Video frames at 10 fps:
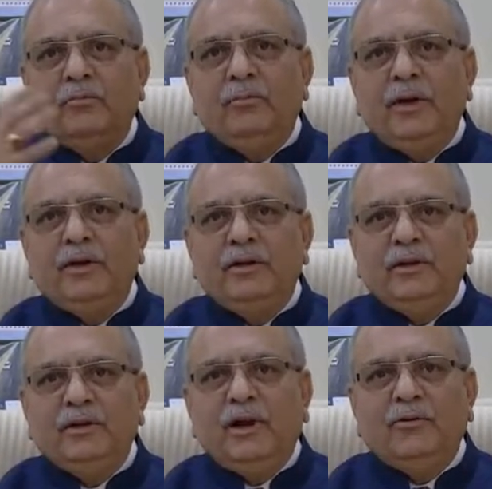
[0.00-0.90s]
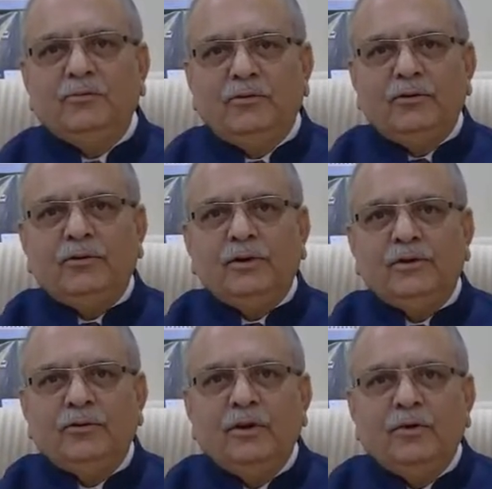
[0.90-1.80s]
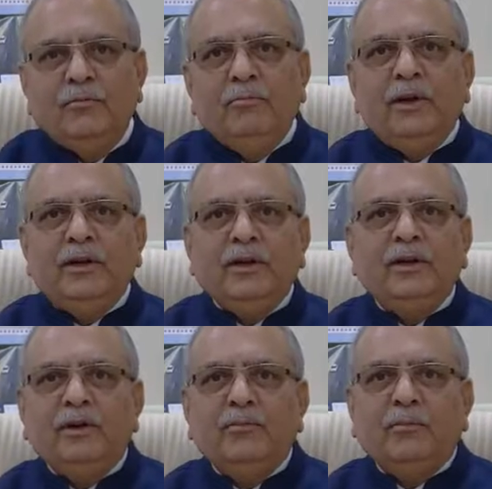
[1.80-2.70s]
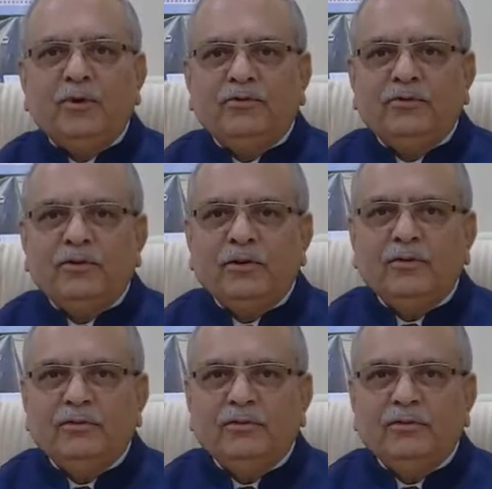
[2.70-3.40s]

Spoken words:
maintaining the armed forces, maintaining a posture